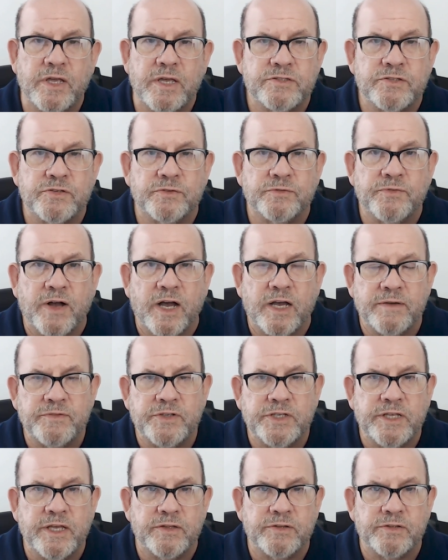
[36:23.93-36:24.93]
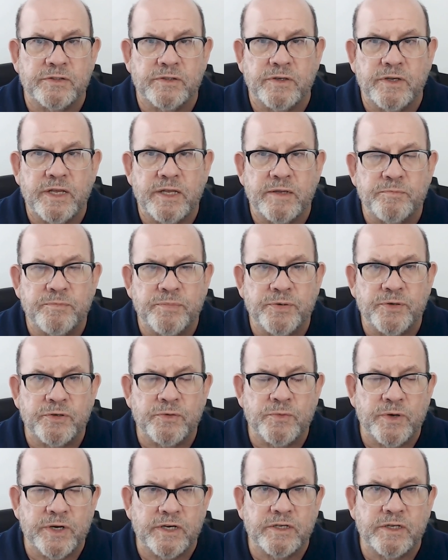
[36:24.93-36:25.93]
Let's survive together and
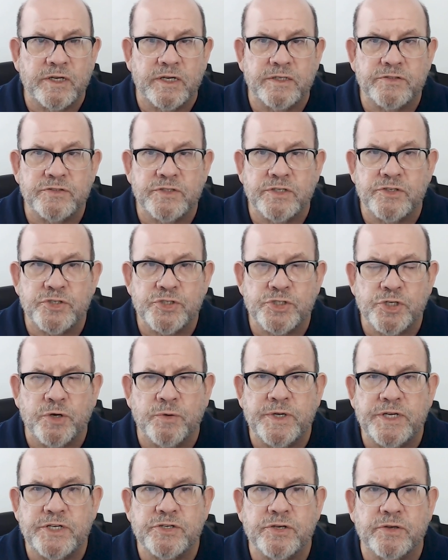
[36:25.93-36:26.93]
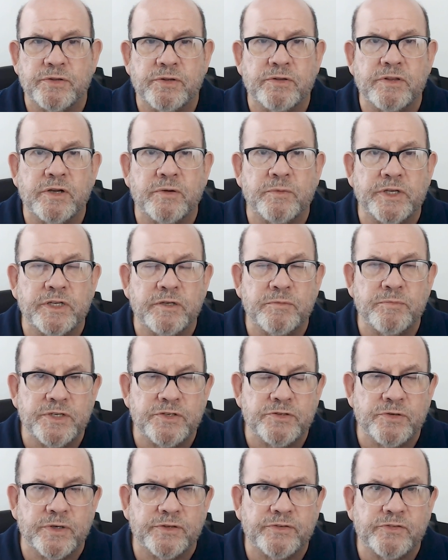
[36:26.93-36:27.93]
put away our guns and show each other that we can
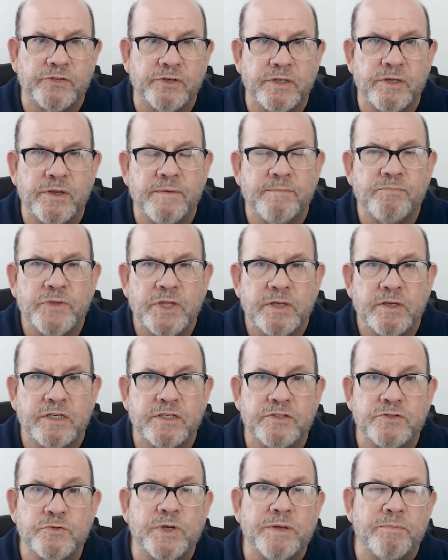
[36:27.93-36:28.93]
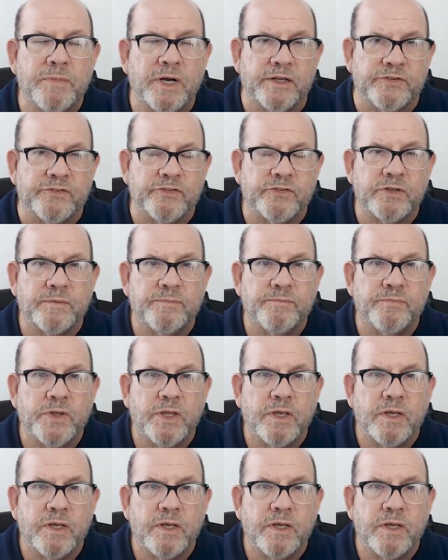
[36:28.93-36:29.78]
be trusted, because we must.